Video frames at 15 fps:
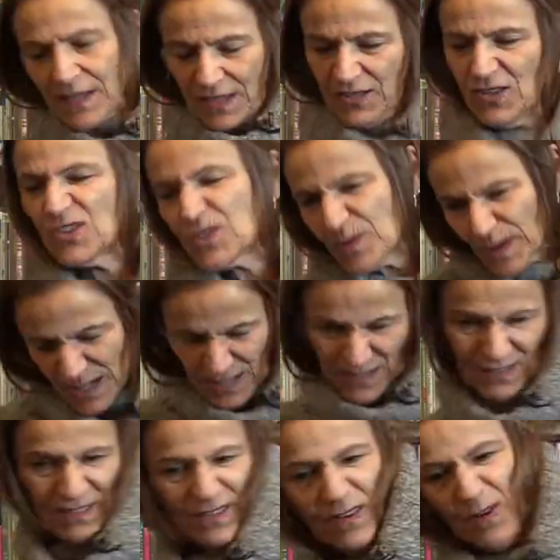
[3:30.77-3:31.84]
Can you do it?
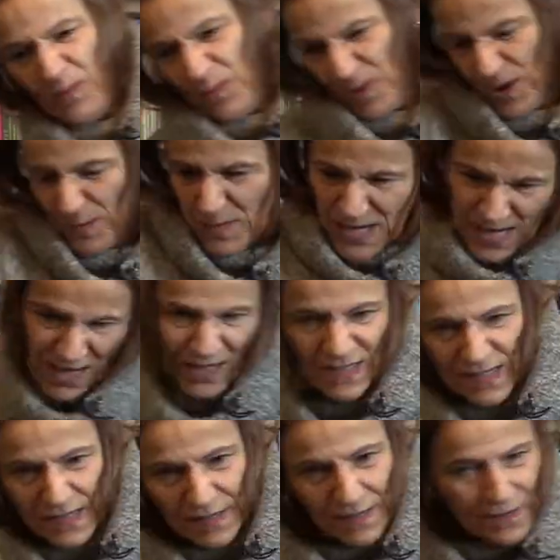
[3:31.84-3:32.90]
A worm
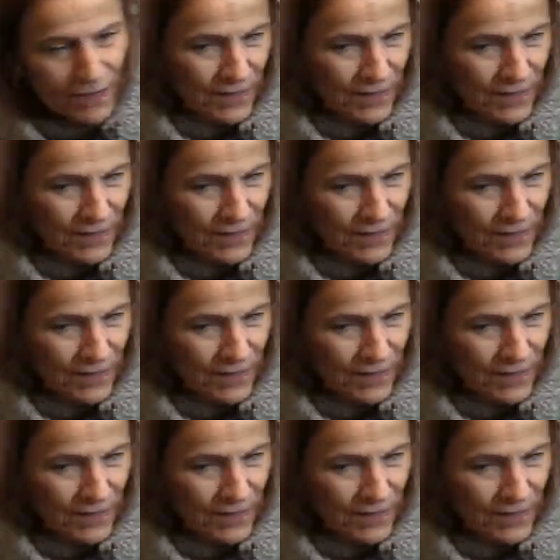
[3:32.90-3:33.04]
dance?